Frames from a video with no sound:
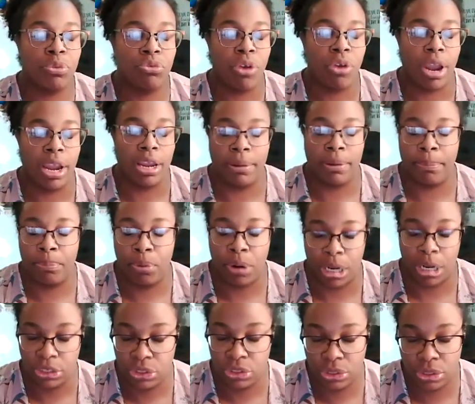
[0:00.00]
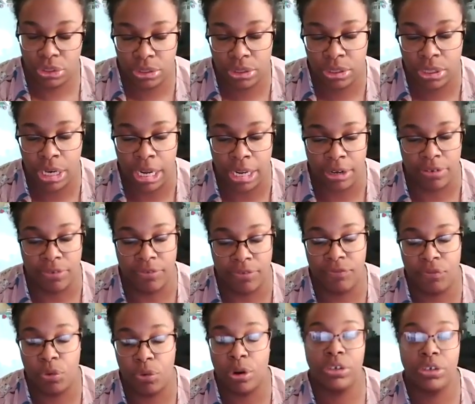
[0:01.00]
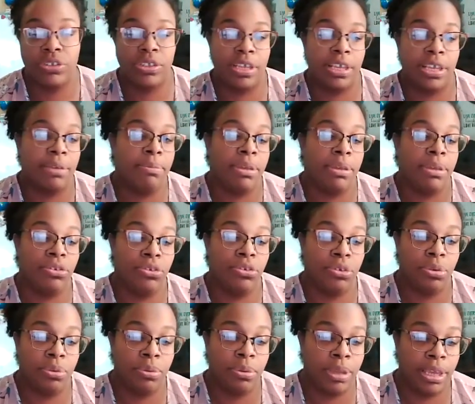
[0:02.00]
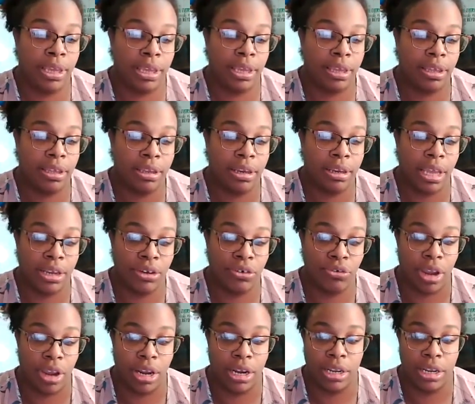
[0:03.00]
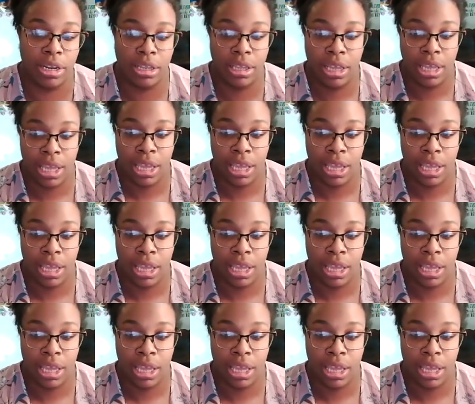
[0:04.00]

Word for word: try to pressure and force him into it and try to